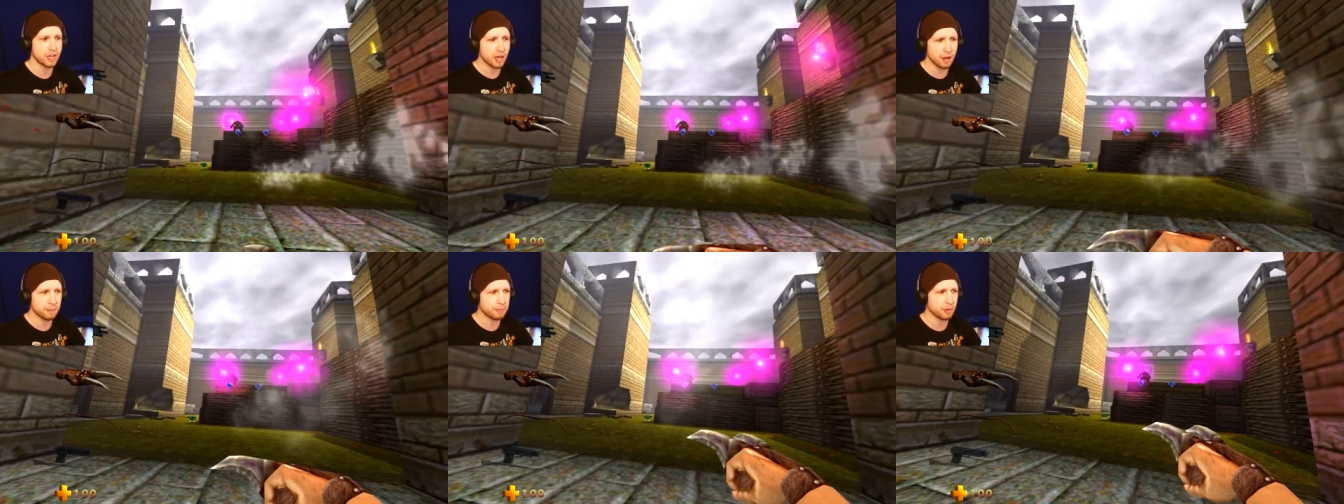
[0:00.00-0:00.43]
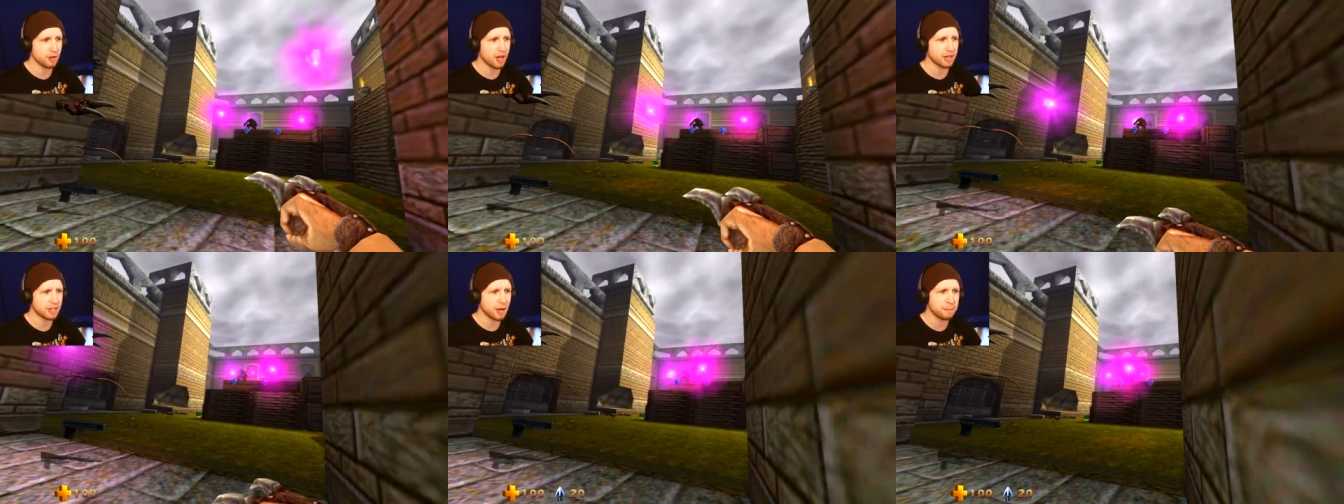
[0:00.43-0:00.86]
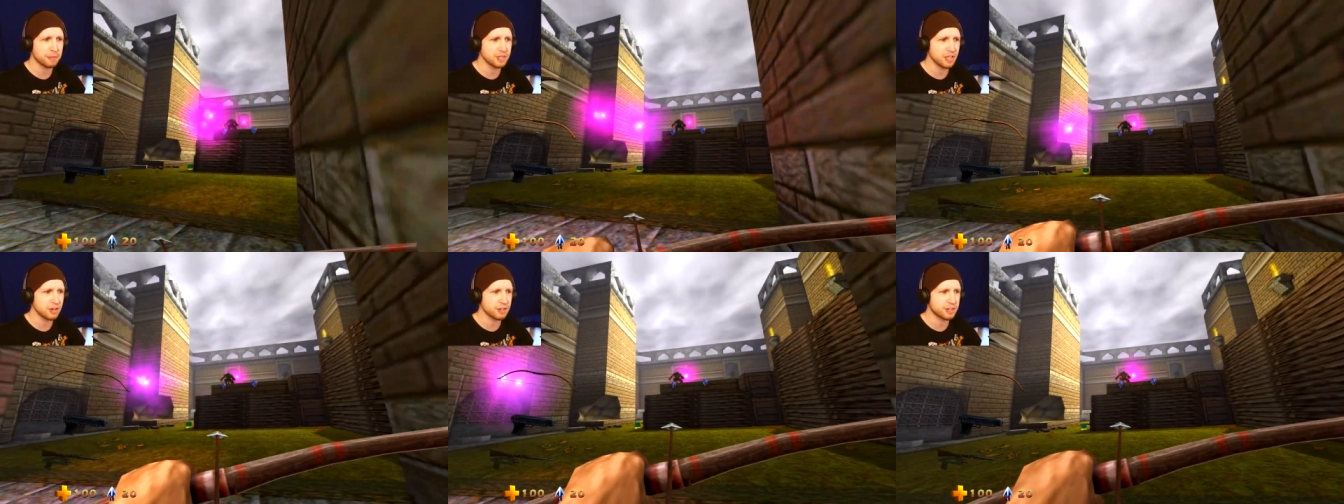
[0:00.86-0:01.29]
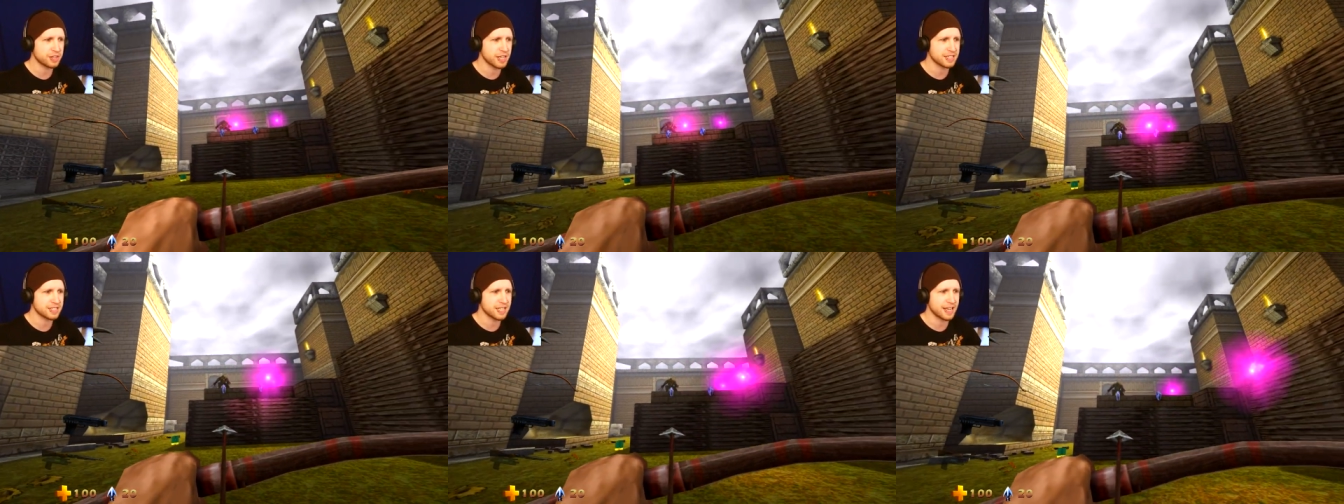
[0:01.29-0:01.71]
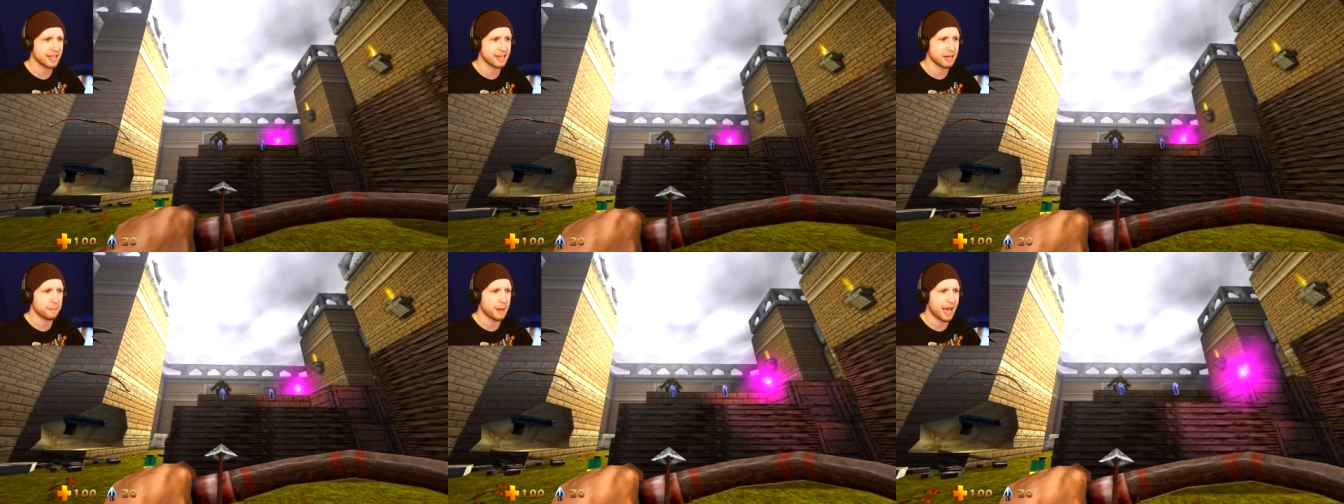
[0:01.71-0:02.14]
couple a couple little things they
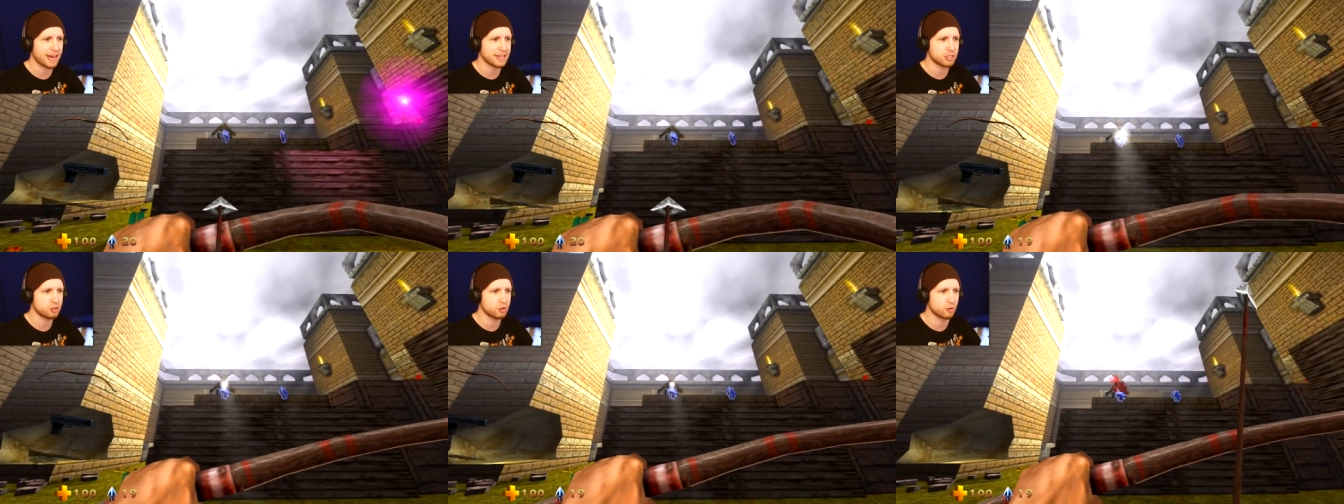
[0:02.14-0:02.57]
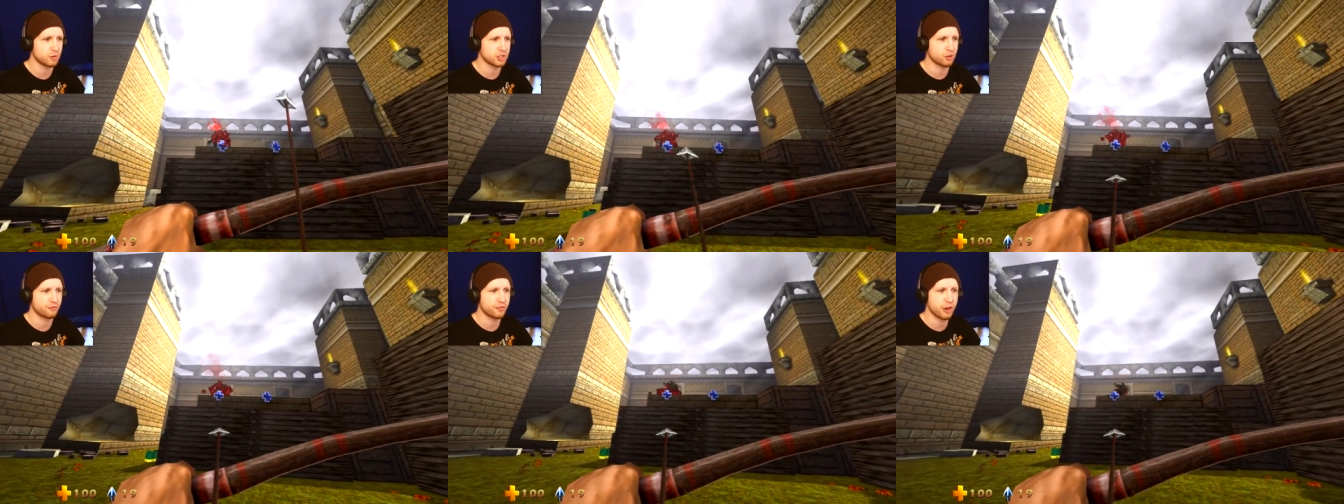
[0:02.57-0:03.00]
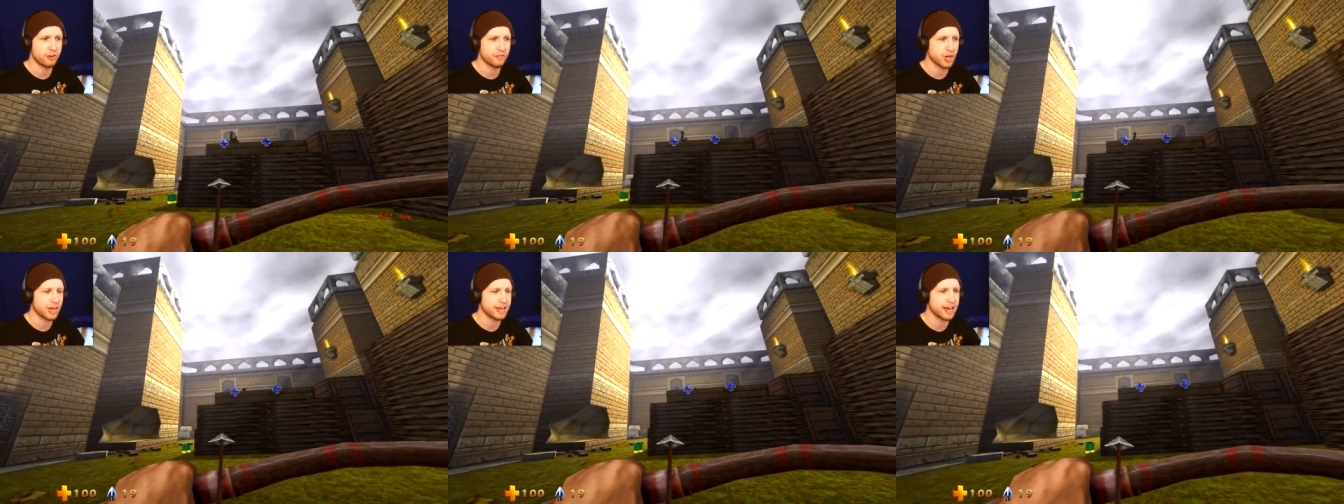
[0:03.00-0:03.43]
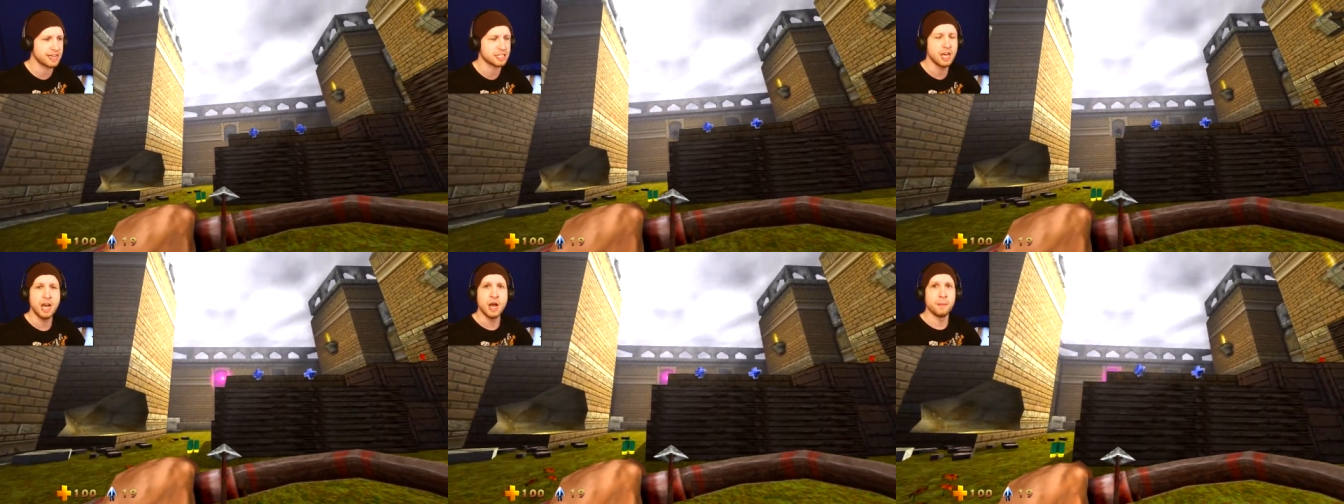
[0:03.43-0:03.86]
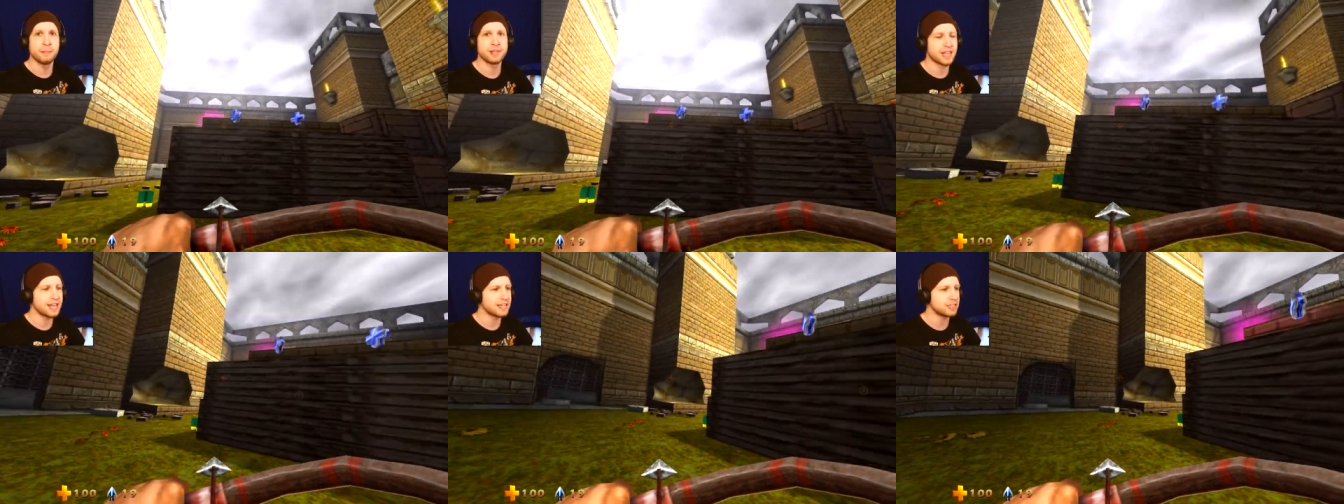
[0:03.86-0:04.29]
end up adding to it, which are very, very nice,
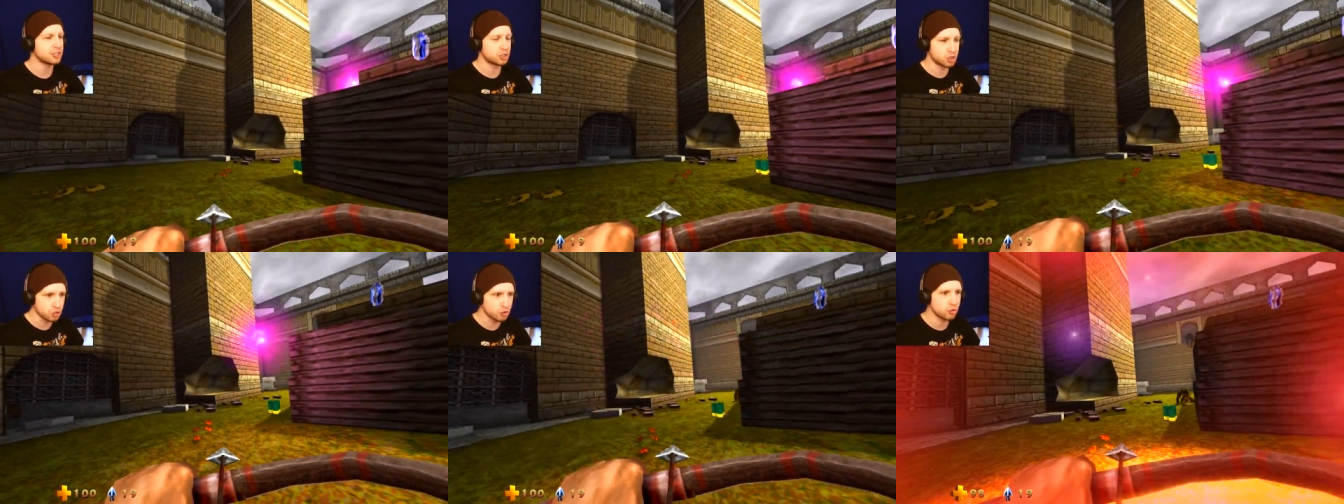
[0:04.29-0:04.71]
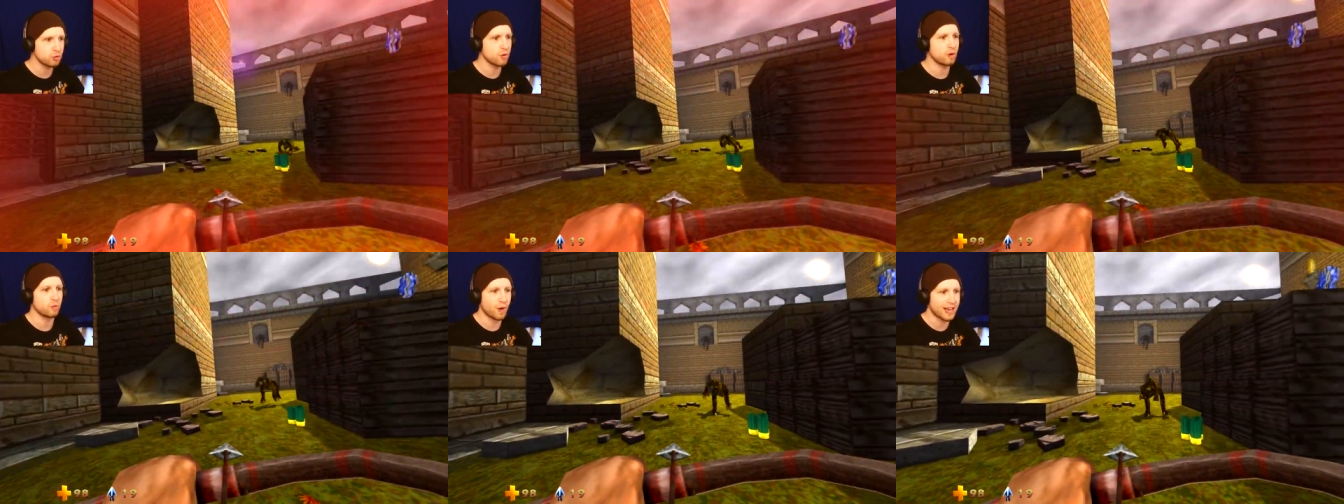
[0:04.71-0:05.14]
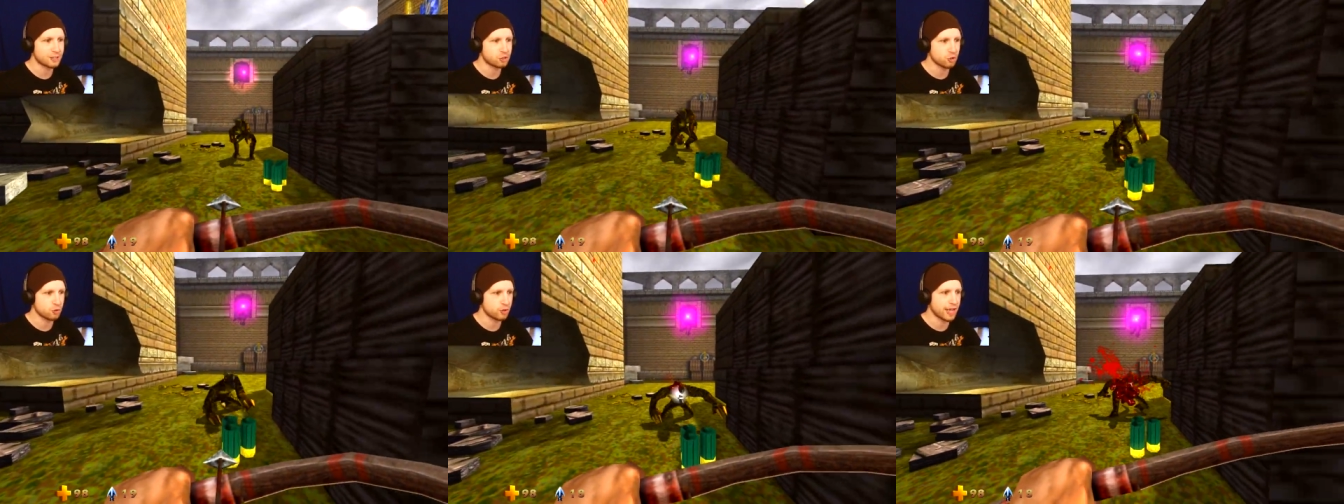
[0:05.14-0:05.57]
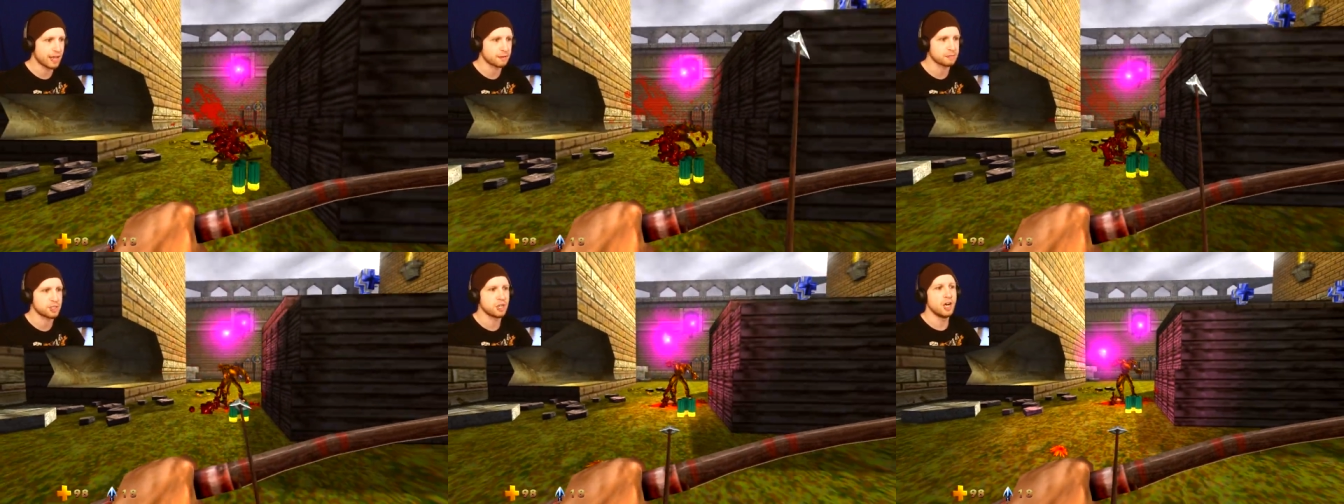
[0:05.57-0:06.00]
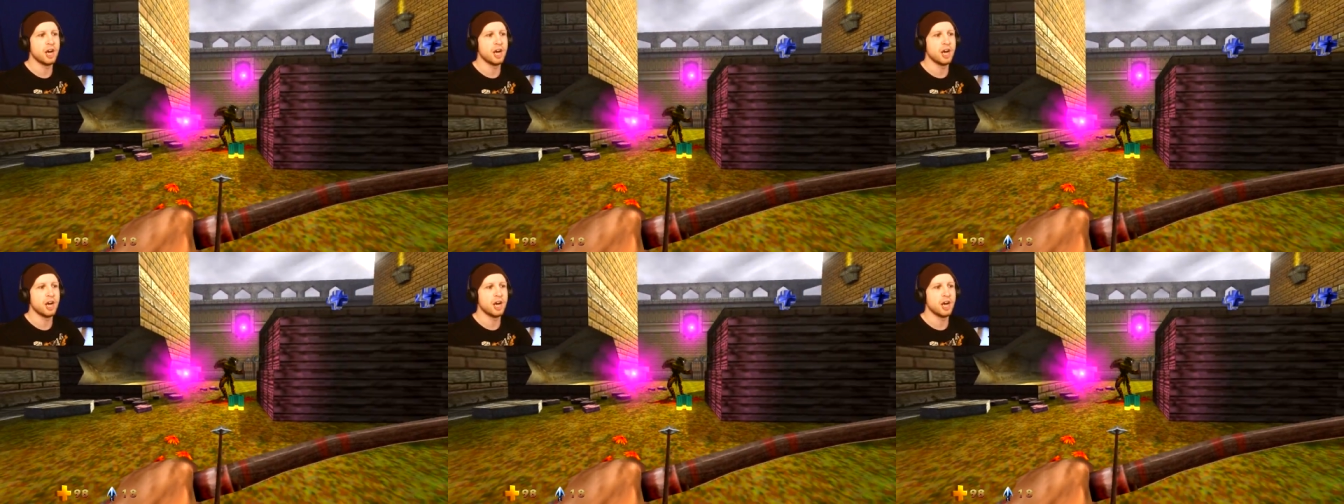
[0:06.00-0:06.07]
but they do retro games